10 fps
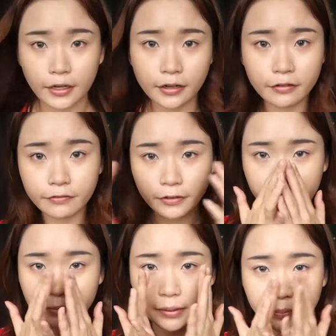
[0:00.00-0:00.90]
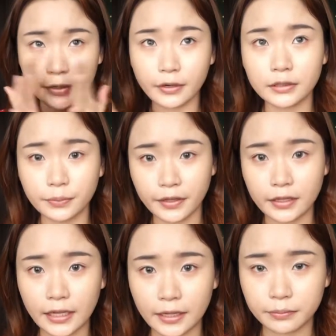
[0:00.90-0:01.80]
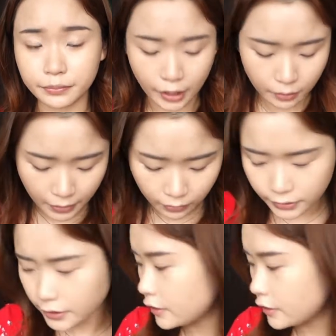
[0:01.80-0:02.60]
have filled in my brows with that brow powder,